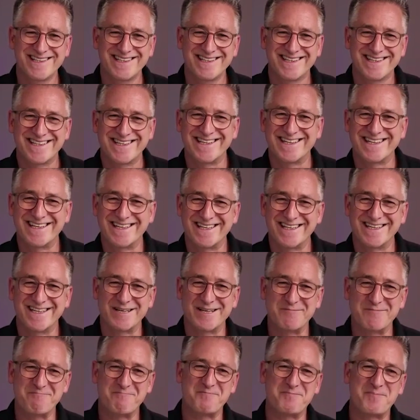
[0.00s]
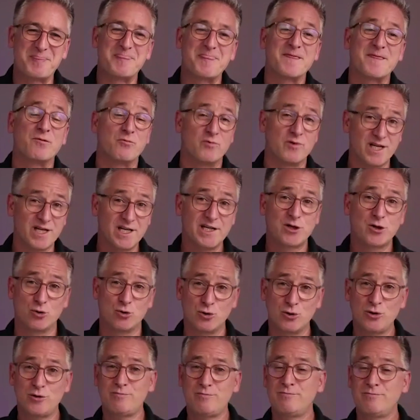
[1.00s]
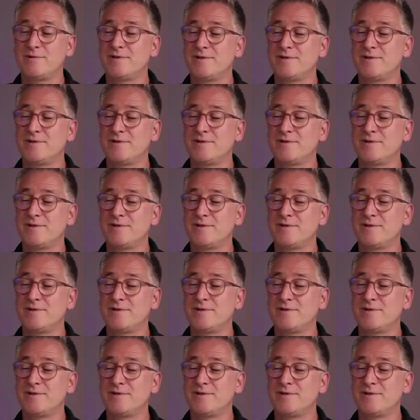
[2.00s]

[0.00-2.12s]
Really cool.